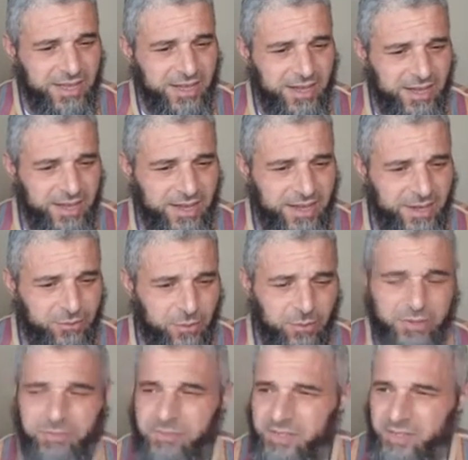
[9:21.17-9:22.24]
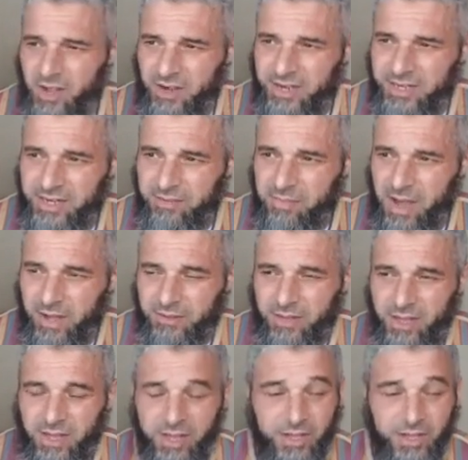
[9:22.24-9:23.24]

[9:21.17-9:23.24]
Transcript: We will be talking about